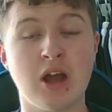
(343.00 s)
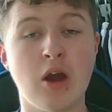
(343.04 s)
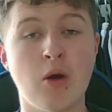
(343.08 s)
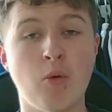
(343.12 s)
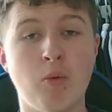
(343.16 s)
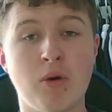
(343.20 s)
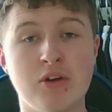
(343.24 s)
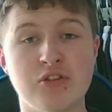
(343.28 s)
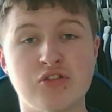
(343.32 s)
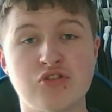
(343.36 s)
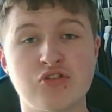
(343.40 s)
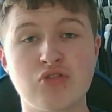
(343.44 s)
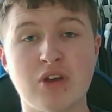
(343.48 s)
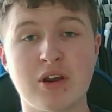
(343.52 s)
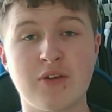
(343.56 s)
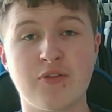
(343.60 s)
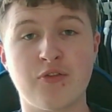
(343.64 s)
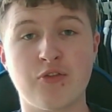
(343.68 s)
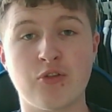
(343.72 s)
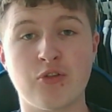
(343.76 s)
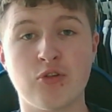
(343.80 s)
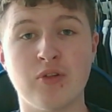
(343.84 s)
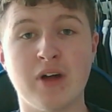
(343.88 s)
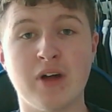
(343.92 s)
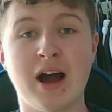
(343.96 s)
went straight
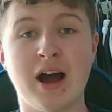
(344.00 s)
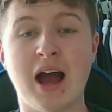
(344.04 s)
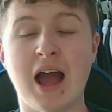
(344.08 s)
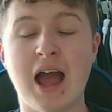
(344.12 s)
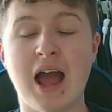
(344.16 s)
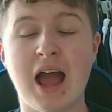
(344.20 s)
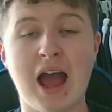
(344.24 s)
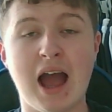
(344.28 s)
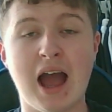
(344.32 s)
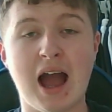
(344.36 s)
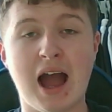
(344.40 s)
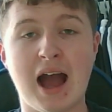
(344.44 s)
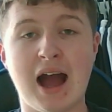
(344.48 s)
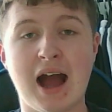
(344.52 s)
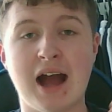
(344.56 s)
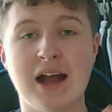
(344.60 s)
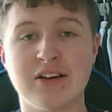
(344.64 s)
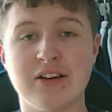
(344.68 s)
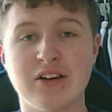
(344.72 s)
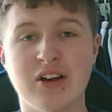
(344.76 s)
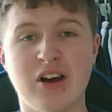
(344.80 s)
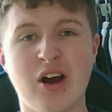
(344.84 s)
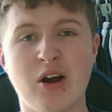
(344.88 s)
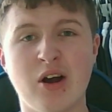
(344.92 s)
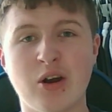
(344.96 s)
through that
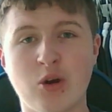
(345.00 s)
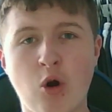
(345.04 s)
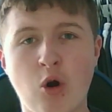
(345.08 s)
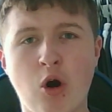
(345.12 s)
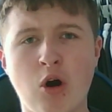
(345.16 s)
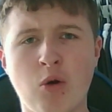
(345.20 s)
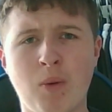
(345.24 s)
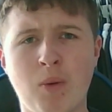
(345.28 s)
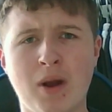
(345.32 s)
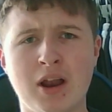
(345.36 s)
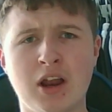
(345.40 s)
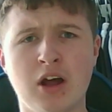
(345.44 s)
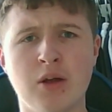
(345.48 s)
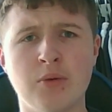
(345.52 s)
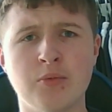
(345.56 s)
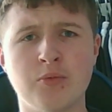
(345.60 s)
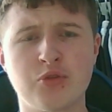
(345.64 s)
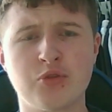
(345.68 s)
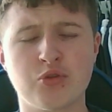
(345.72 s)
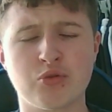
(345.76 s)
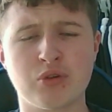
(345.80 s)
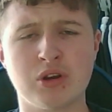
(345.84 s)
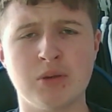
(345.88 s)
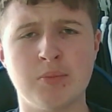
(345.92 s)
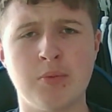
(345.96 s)
and uh, got a well-earned
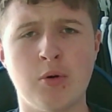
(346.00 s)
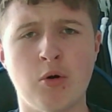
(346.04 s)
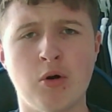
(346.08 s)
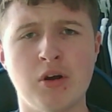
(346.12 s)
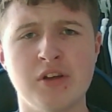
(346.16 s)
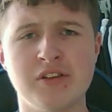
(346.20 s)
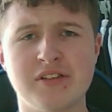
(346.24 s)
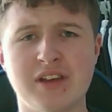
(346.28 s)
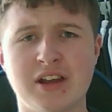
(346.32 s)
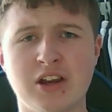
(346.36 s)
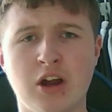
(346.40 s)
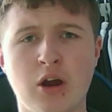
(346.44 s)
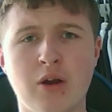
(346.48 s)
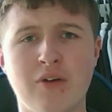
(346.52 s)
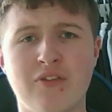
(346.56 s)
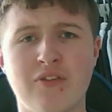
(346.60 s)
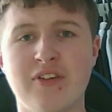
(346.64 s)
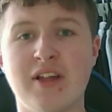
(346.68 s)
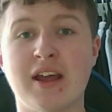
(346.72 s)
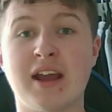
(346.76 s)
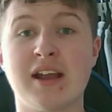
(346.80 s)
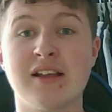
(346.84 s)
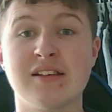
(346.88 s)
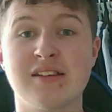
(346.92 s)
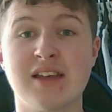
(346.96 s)
three points, and
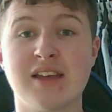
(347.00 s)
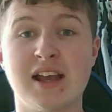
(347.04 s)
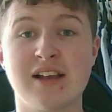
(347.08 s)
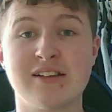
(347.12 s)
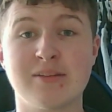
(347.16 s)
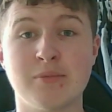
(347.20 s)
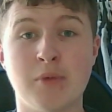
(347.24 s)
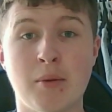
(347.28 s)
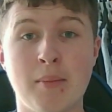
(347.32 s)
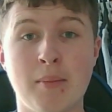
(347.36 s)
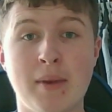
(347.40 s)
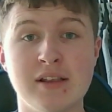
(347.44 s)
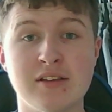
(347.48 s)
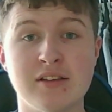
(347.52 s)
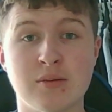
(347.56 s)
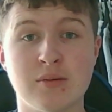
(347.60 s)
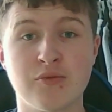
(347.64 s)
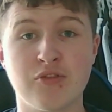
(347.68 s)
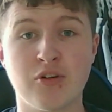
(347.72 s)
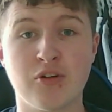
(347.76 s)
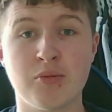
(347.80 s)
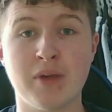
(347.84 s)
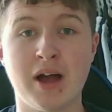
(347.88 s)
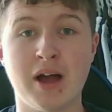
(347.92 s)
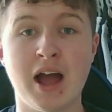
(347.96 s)
hopefully they can take some momentum
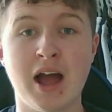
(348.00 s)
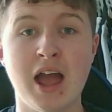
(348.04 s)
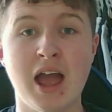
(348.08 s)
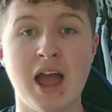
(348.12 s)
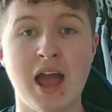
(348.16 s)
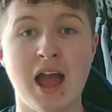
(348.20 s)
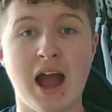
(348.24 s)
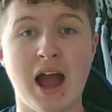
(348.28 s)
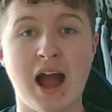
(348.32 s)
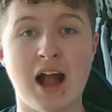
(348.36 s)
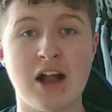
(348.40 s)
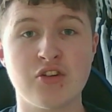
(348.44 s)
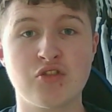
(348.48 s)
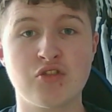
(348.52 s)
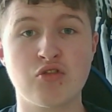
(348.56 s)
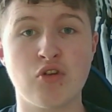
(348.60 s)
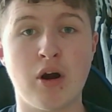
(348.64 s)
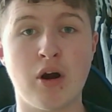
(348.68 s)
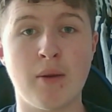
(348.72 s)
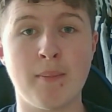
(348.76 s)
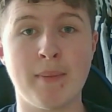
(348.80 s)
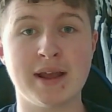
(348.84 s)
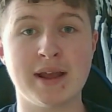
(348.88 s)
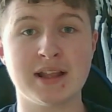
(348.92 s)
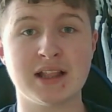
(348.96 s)
from that and
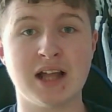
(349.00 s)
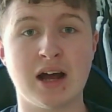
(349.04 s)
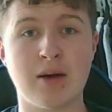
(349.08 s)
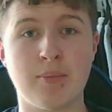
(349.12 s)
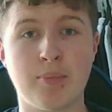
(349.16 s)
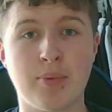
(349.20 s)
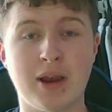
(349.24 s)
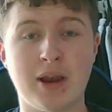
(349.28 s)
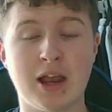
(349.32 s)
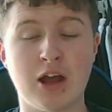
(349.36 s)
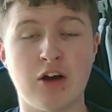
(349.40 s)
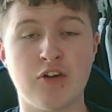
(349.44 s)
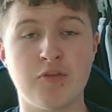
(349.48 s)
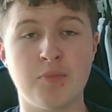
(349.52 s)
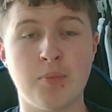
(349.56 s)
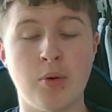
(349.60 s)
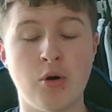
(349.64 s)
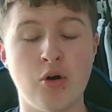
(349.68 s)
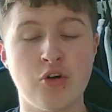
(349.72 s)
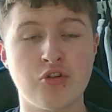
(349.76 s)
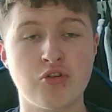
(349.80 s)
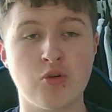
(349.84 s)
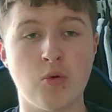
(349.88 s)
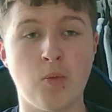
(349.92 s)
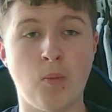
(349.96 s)
try and make that playoff
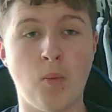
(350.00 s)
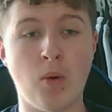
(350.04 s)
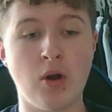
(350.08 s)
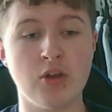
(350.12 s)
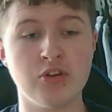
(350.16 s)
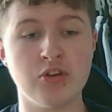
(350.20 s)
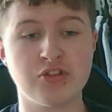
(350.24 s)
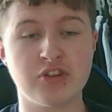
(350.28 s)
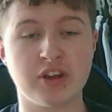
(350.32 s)
push once